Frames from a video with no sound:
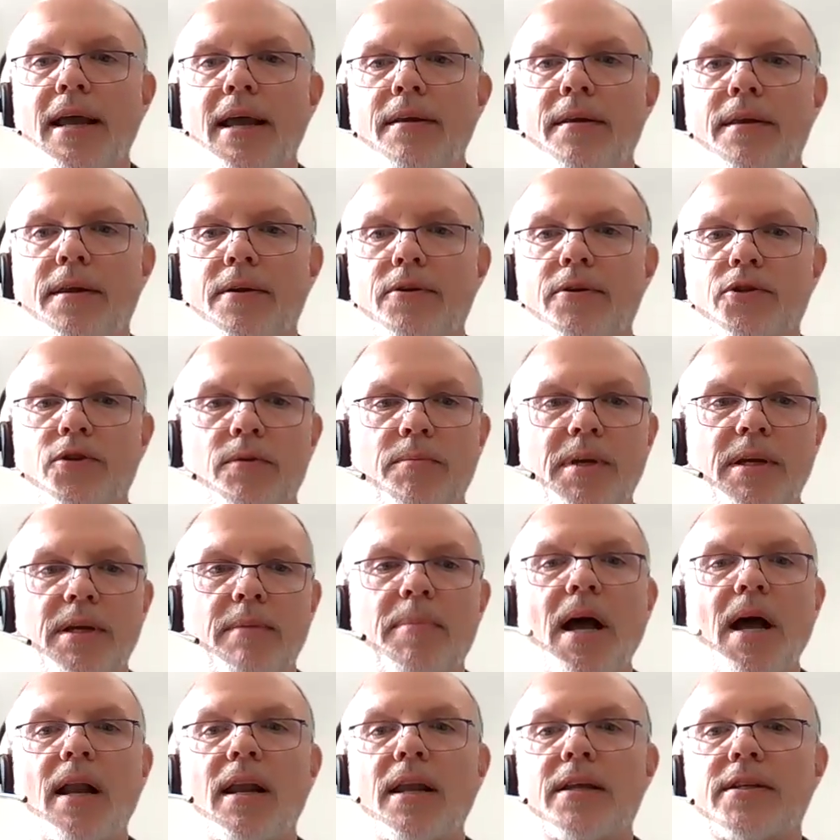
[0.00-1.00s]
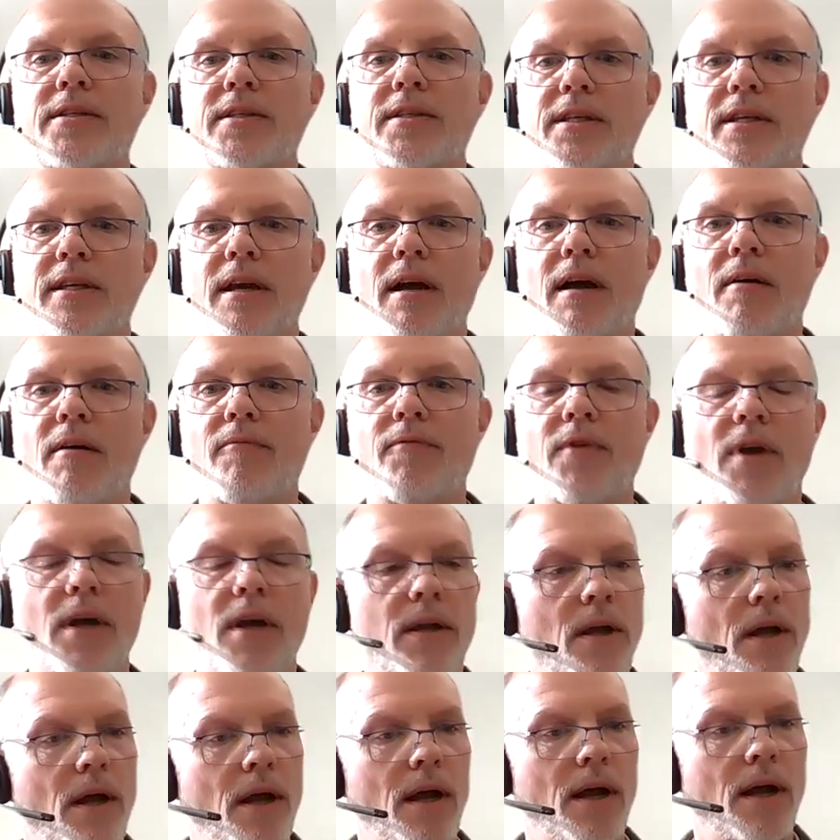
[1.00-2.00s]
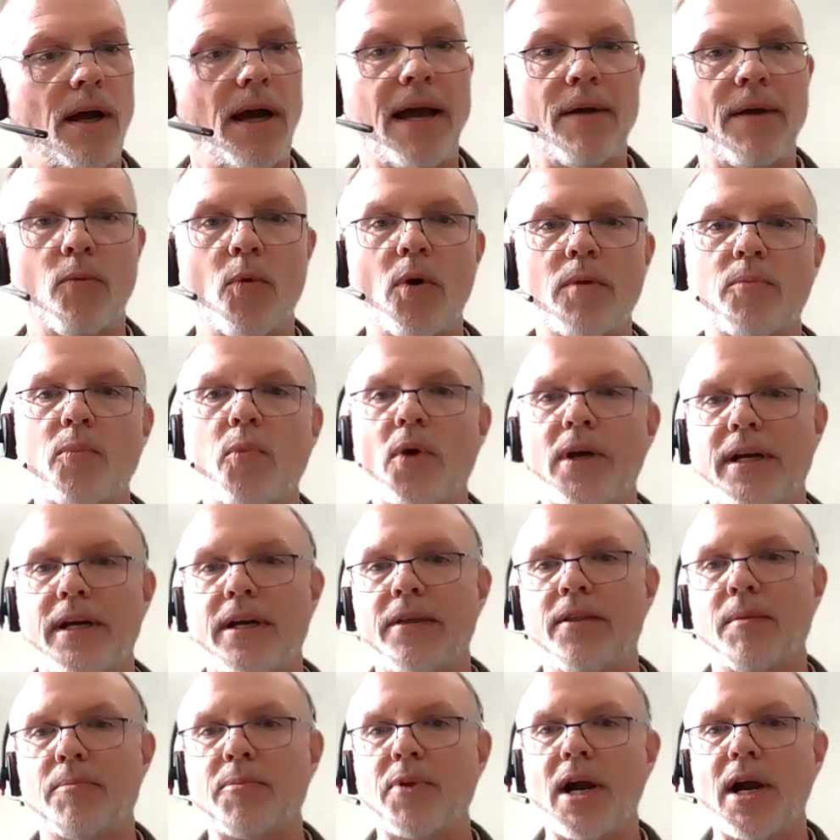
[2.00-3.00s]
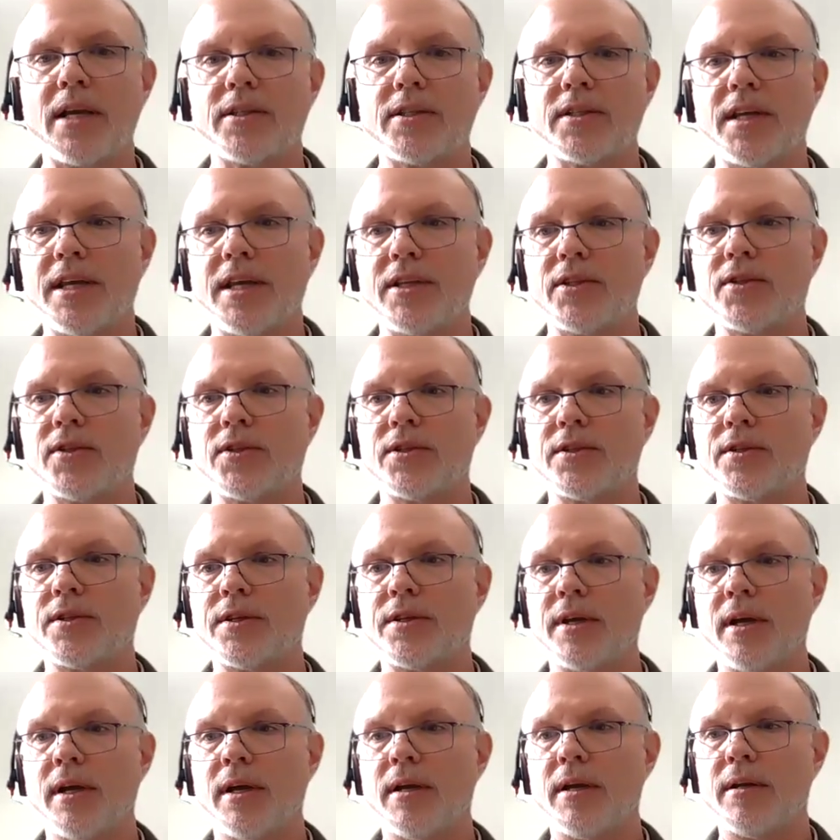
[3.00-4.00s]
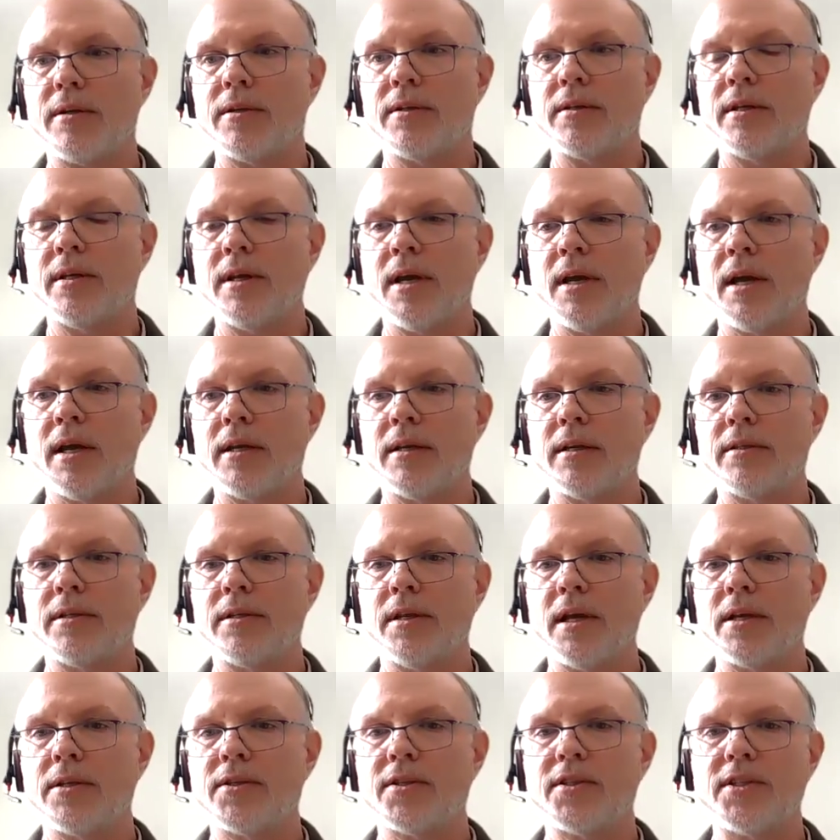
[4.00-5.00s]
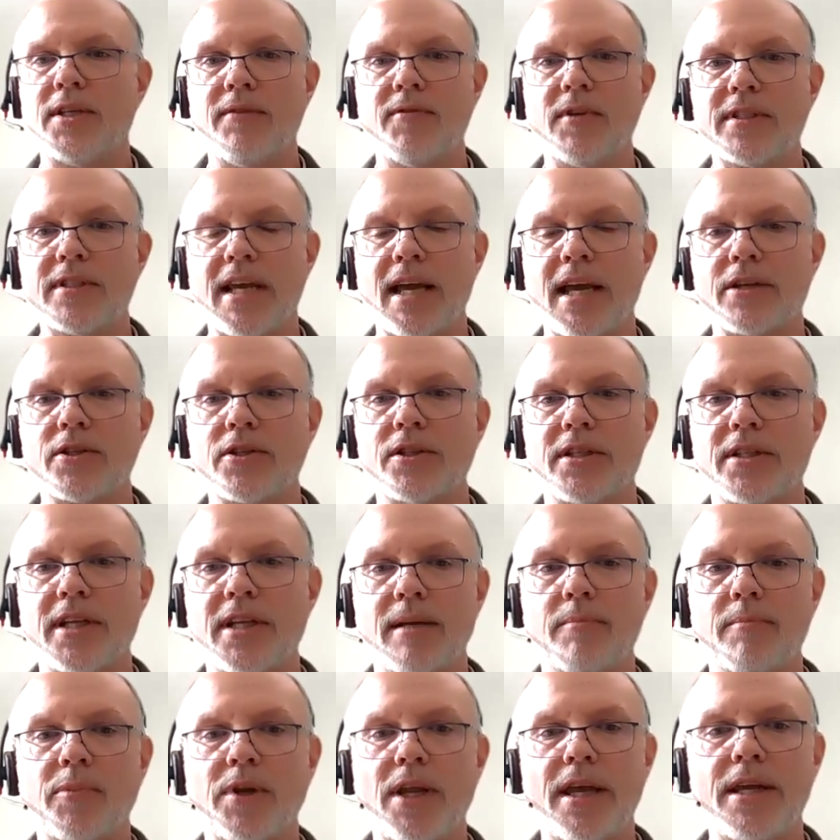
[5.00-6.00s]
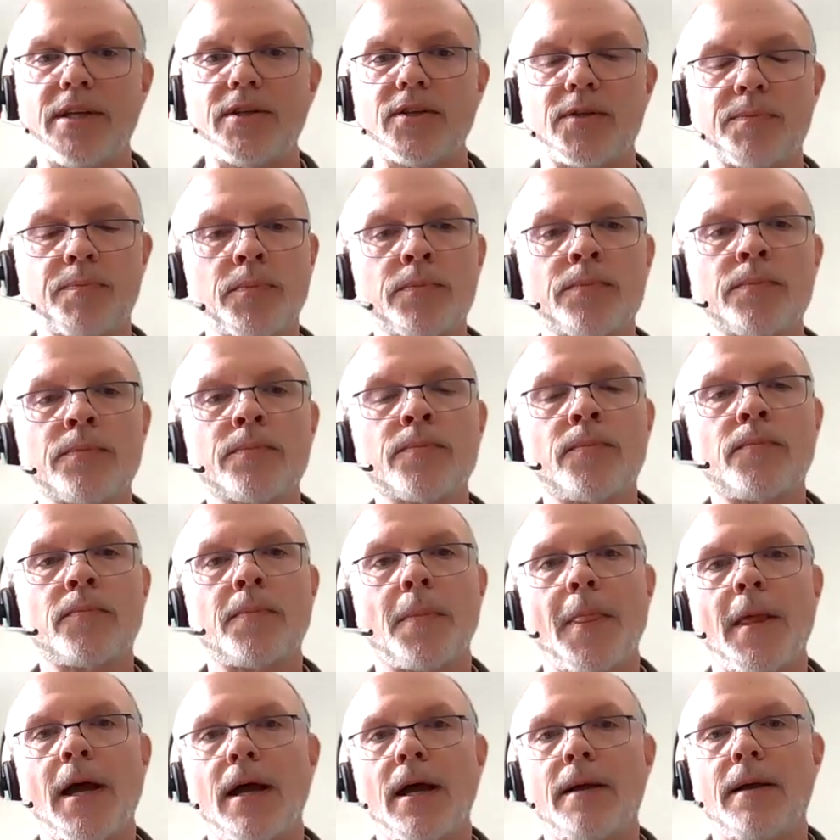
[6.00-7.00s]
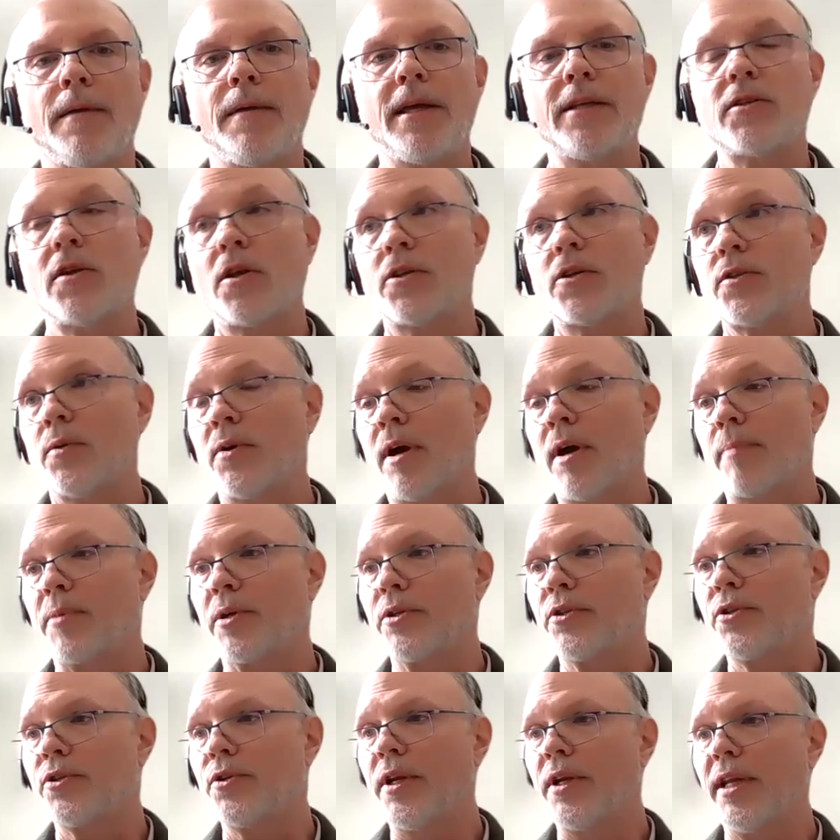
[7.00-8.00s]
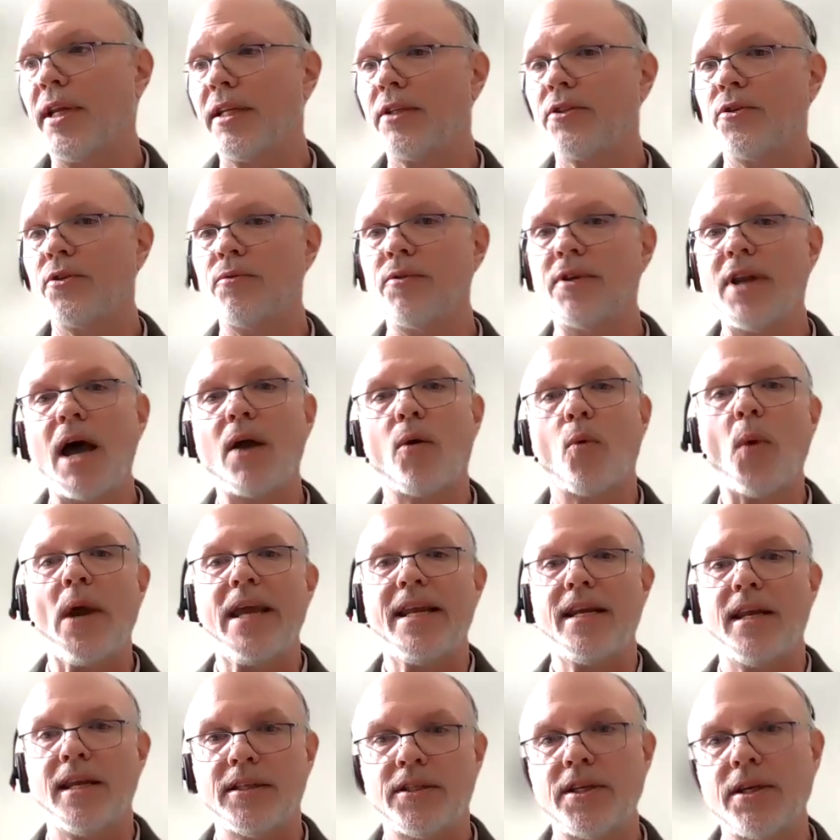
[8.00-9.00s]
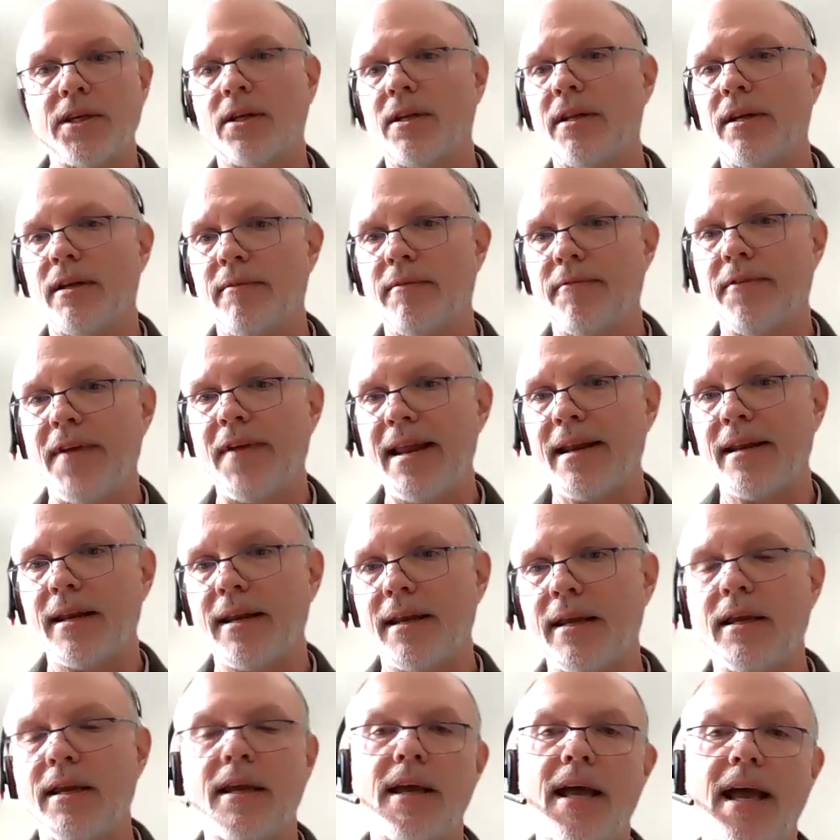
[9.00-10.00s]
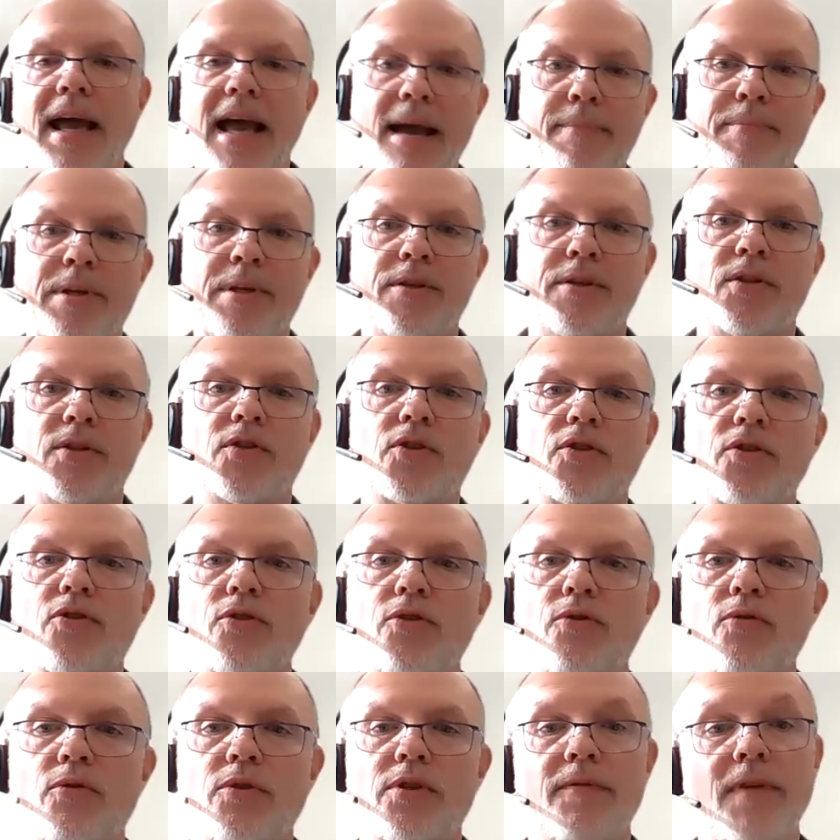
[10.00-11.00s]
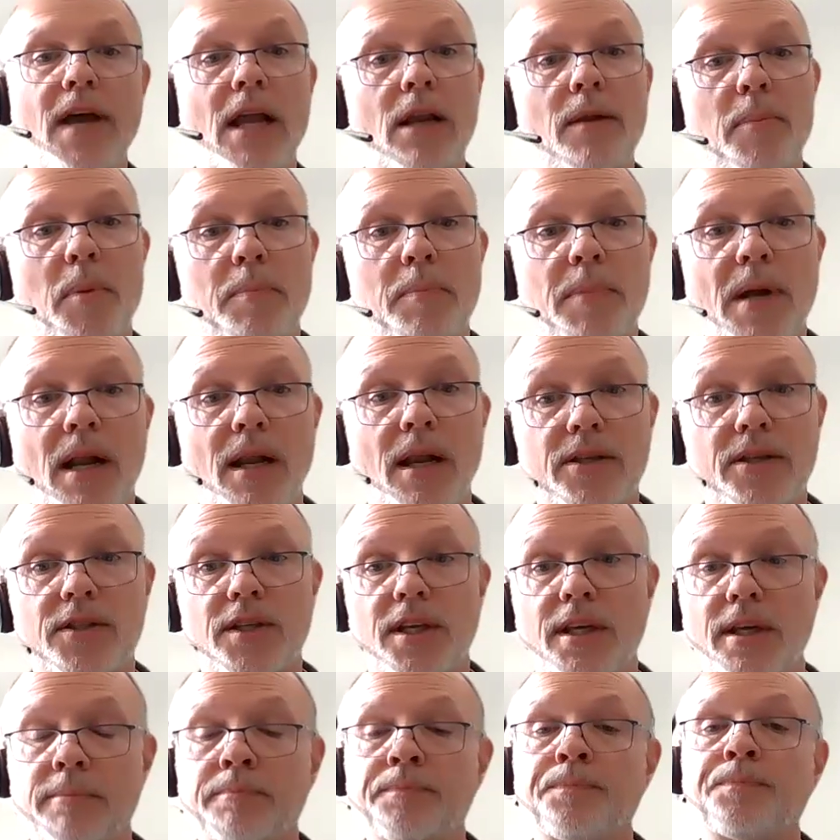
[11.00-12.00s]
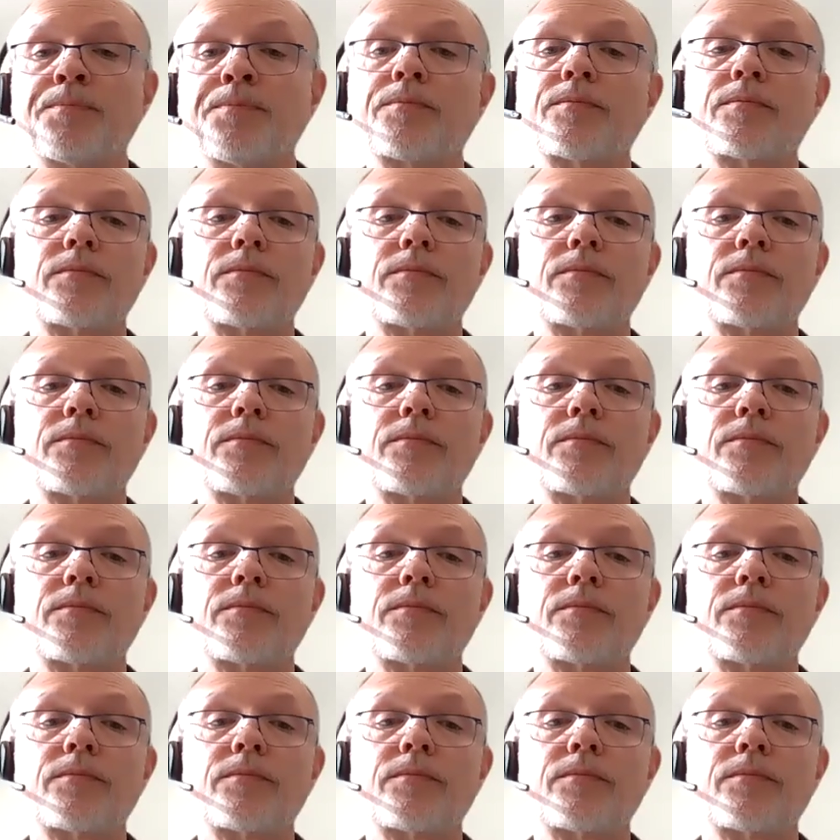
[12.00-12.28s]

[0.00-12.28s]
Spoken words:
and there should be a policy of at what point in the process does SEVIS action take place. It's also an opportunity to not wait until an event happens to develop a policy.